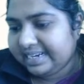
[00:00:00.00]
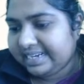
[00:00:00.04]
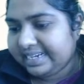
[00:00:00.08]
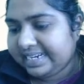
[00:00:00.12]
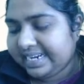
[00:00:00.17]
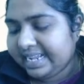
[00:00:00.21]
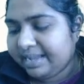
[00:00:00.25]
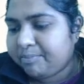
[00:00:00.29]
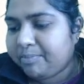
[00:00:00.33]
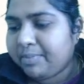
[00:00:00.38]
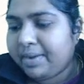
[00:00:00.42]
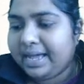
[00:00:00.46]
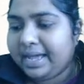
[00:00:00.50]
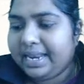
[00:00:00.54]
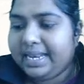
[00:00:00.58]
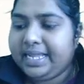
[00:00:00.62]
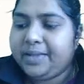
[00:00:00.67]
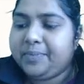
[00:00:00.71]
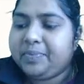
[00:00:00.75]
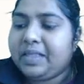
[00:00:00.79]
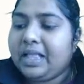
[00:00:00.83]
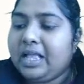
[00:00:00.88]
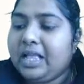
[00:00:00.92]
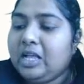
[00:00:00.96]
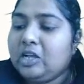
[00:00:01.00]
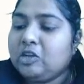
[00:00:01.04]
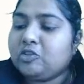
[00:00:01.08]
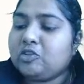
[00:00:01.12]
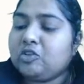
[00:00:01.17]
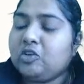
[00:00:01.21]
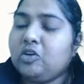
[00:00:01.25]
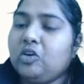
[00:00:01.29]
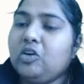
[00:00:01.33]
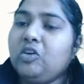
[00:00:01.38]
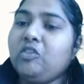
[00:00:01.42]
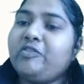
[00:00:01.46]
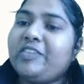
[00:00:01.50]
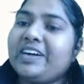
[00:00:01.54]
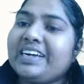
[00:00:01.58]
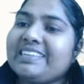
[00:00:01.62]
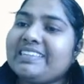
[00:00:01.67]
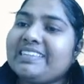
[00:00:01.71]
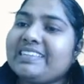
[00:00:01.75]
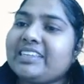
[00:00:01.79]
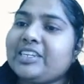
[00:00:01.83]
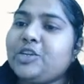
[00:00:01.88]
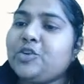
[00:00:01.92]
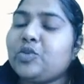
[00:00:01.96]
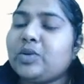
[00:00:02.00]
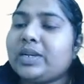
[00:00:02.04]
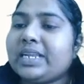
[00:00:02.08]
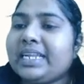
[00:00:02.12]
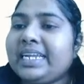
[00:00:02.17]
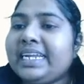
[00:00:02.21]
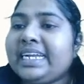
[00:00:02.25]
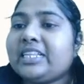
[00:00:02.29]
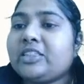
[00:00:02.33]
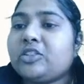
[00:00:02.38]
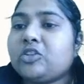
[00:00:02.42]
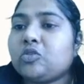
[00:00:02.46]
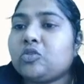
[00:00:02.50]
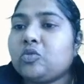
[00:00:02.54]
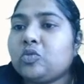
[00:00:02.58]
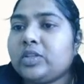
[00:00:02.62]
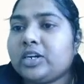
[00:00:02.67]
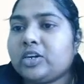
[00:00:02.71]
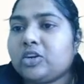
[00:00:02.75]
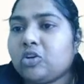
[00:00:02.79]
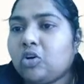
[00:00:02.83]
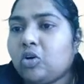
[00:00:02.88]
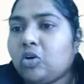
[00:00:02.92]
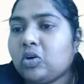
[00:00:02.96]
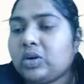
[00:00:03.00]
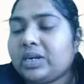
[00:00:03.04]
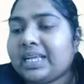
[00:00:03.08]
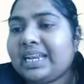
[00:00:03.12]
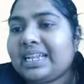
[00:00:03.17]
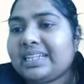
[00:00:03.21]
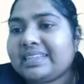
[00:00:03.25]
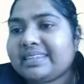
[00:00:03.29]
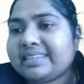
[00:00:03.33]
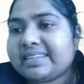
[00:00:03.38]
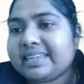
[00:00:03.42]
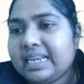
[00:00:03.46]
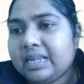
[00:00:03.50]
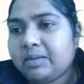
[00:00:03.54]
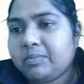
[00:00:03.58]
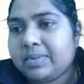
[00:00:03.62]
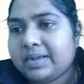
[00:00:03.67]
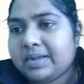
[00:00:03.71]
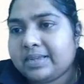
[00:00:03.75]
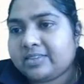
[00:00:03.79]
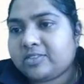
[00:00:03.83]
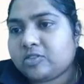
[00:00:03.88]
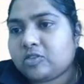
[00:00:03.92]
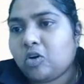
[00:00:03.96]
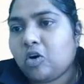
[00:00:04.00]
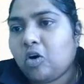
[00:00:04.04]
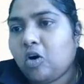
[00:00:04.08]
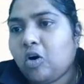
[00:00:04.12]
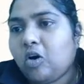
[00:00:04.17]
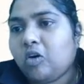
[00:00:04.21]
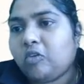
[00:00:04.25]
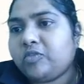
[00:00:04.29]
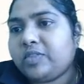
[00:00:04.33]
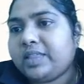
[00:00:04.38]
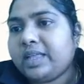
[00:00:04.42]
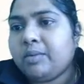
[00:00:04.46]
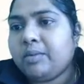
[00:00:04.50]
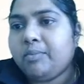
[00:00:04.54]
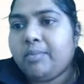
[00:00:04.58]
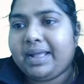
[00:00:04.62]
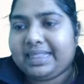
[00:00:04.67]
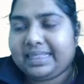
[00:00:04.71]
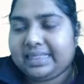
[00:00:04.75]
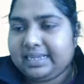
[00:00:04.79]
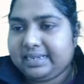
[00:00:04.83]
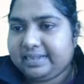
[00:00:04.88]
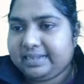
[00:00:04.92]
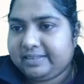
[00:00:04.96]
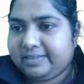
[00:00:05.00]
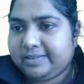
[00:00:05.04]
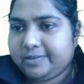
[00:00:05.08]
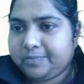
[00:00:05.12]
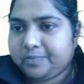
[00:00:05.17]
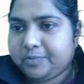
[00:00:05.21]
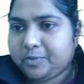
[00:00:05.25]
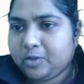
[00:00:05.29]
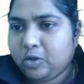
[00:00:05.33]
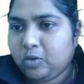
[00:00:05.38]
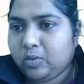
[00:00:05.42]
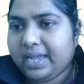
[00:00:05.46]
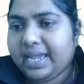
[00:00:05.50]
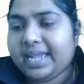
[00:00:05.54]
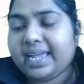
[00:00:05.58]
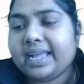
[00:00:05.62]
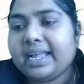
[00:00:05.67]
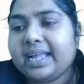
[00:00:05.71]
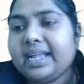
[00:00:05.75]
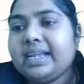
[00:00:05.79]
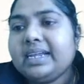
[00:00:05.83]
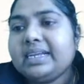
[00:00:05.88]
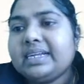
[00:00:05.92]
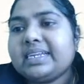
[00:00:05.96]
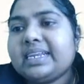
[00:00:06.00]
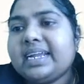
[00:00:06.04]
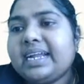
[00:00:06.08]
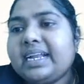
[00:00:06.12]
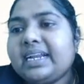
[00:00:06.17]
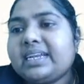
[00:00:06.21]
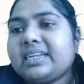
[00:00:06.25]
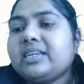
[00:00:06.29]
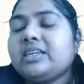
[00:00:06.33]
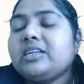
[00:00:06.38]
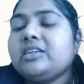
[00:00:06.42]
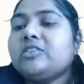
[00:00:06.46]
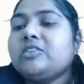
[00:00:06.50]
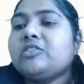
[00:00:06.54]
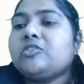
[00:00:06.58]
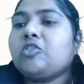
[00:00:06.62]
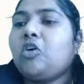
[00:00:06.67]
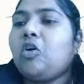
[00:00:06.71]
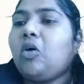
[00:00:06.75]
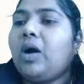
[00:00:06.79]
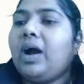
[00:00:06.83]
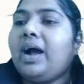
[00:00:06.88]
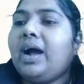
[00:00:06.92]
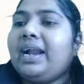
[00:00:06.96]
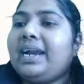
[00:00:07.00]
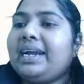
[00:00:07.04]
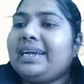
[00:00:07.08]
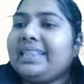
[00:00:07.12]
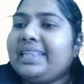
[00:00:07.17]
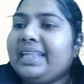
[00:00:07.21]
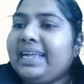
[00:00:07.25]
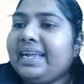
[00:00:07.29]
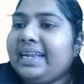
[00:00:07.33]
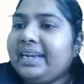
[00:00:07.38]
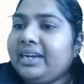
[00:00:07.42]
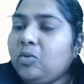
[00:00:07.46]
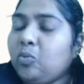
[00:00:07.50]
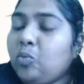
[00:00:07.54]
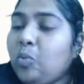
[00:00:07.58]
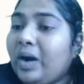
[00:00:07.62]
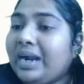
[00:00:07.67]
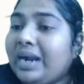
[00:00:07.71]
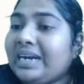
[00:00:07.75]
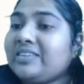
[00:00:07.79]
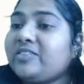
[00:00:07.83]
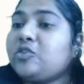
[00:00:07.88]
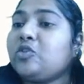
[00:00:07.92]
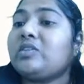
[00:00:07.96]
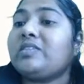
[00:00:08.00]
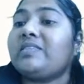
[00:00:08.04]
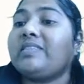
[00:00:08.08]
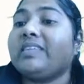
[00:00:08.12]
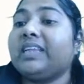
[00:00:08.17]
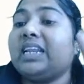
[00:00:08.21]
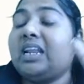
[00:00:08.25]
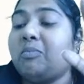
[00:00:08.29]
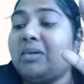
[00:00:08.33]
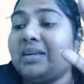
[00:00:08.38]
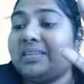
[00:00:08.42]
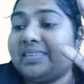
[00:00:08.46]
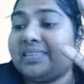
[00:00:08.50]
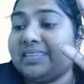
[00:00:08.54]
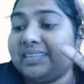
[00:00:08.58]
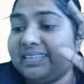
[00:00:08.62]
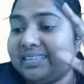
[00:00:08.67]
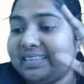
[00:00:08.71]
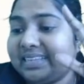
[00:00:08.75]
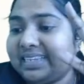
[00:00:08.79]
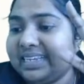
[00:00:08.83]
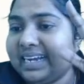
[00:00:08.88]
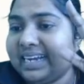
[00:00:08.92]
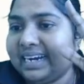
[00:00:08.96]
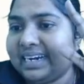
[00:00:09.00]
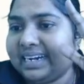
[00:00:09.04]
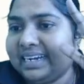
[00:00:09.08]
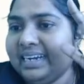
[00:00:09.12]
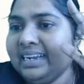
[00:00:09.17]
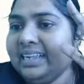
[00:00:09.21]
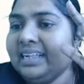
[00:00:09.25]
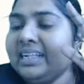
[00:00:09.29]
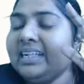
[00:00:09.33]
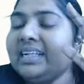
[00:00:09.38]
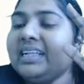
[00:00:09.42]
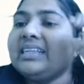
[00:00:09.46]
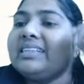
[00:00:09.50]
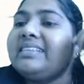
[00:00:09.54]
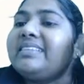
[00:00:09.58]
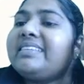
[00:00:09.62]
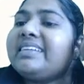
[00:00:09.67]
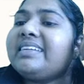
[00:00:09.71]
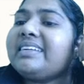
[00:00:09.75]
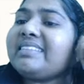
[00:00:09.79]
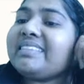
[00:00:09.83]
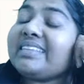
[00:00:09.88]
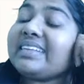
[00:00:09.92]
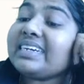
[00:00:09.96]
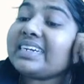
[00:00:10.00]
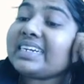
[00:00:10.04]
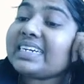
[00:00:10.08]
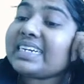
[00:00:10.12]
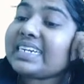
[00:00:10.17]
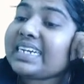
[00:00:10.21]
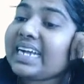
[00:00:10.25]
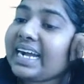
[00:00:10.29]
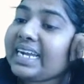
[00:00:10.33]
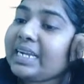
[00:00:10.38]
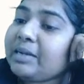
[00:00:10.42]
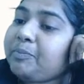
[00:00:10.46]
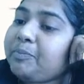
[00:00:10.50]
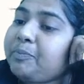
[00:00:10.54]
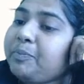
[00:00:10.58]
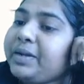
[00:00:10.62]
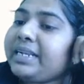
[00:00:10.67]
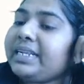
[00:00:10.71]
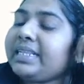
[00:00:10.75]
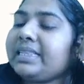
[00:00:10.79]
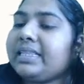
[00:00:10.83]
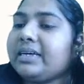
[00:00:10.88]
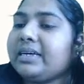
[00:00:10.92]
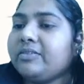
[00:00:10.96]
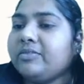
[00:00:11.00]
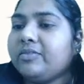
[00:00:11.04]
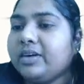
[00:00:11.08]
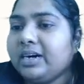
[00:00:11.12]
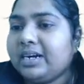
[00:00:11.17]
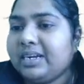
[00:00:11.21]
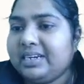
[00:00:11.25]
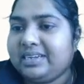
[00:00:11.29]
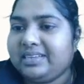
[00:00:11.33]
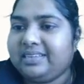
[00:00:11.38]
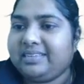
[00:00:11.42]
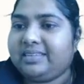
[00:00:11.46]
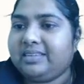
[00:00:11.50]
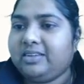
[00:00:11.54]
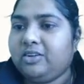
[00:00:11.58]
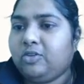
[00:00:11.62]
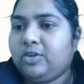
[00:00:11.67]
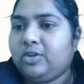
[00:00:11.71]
Deb Malia. So first you read through the total syllabus of the methods. Okay, right. So and then once your syllabus is done, just type in the words.